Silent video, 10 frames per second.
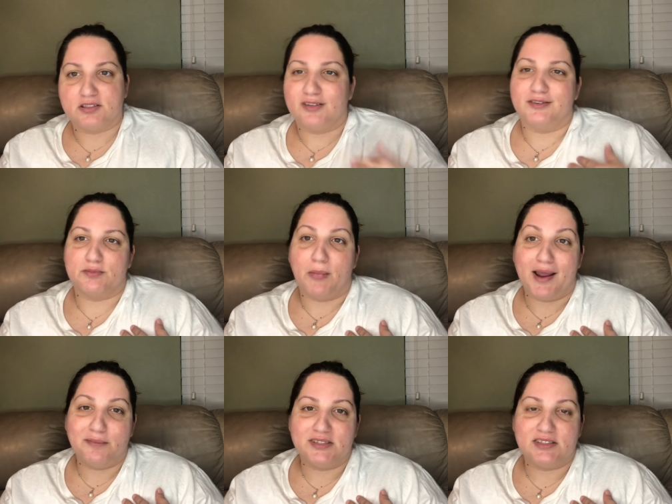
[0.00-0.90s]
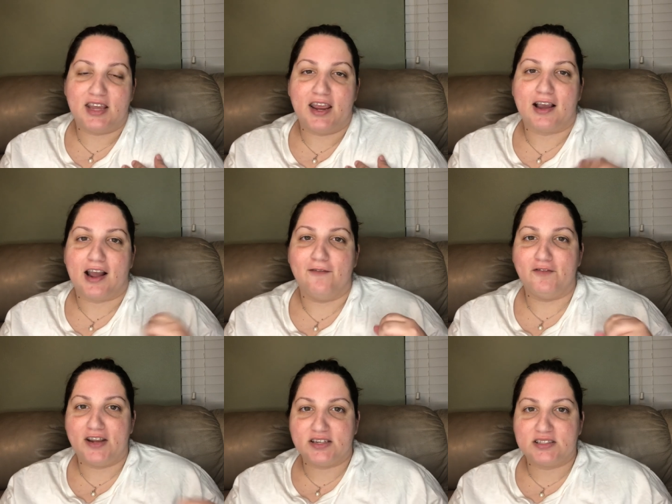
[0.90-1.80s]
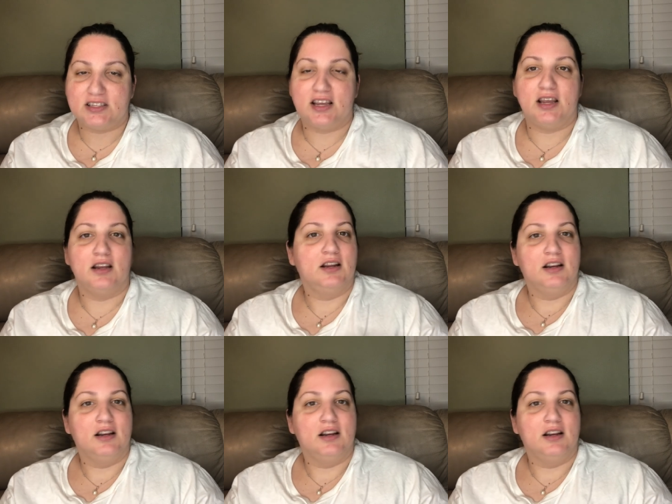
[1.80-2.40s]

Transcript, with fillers: So it was my mistake. I fixed it.